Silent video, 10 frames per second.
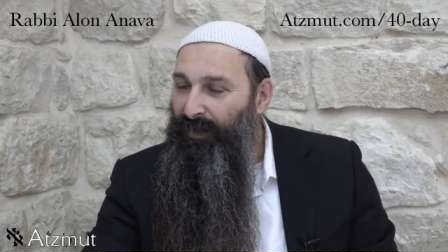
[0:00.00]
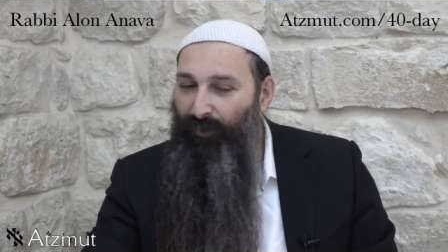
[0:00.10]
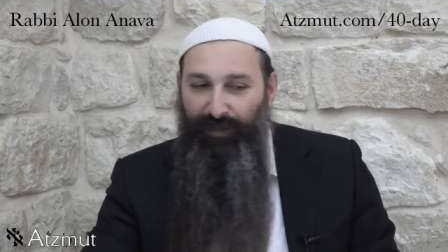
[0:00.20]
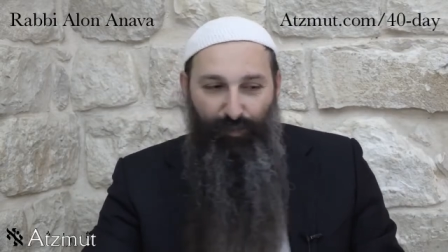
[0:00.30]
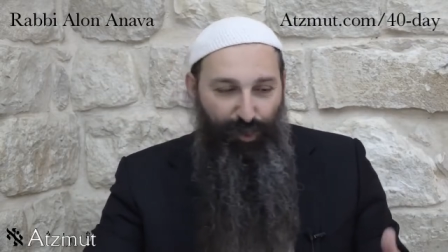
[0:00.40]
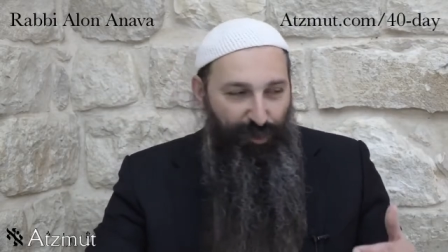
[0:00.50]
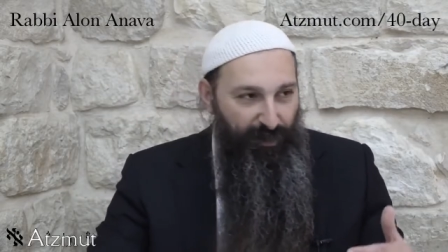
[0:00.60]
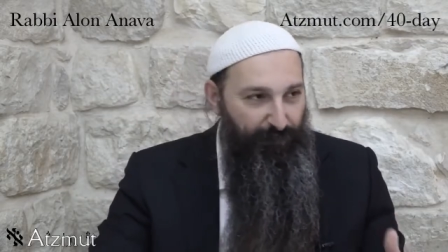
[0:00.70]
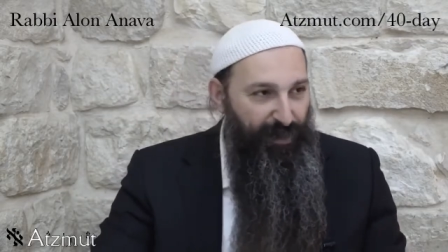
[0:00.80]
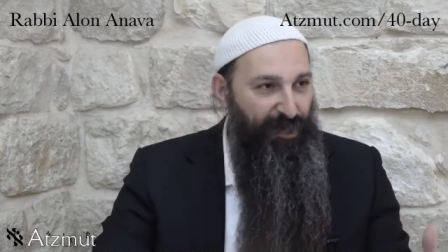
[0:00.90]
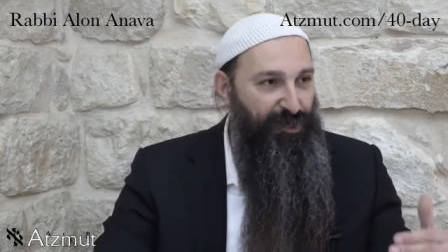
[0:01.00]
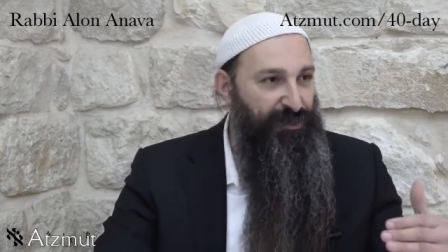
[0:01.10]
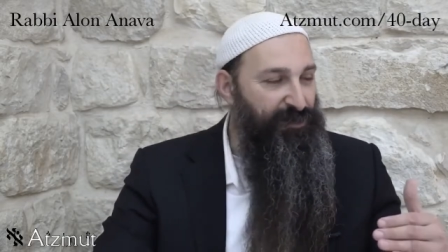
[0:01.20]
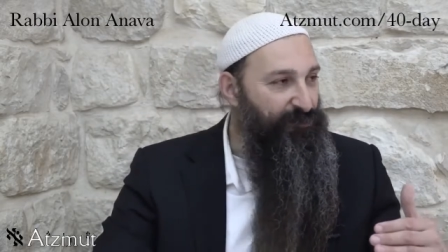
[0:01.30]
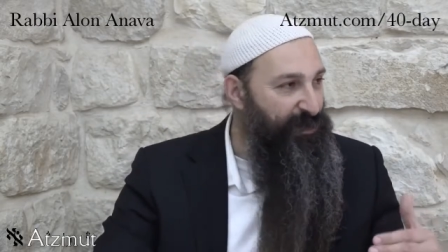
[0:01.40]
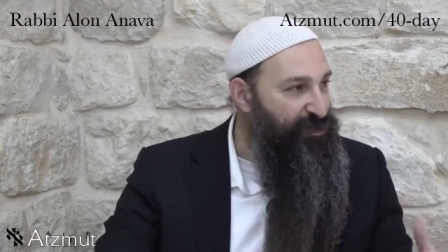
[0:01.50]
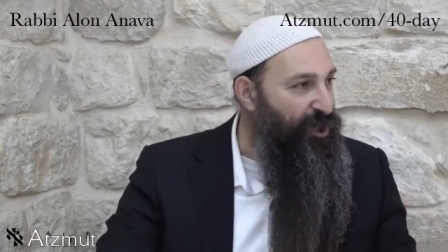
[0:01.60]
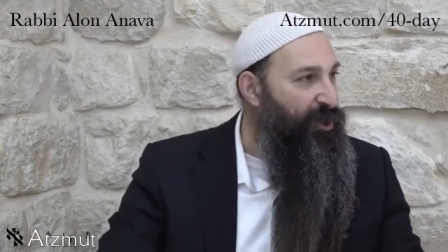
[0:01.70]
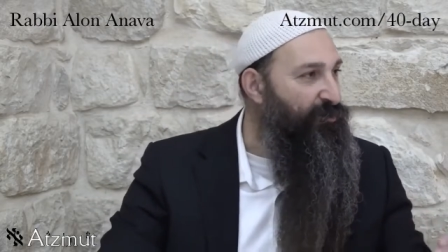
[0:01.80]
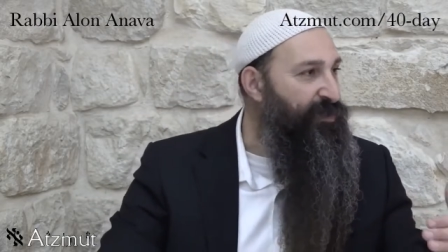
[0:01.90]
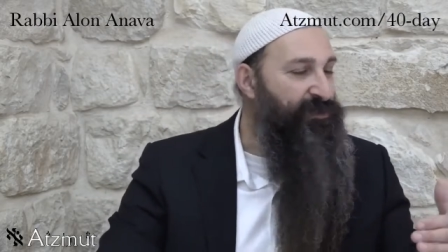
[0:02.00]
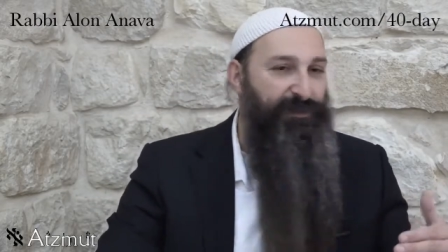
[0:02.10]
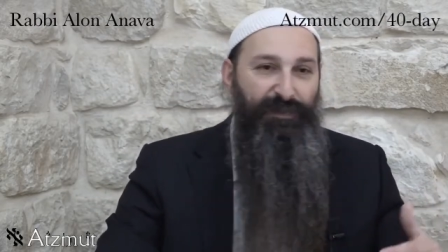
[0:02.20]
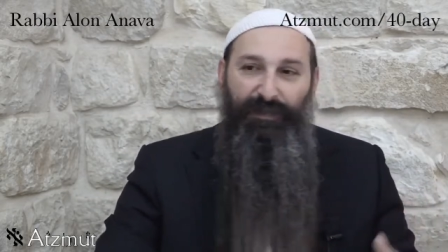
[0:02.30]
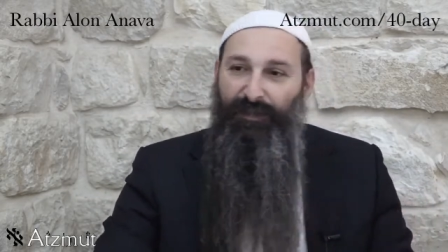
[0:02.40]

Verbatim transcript: I want to work on my patience, on my tolerance,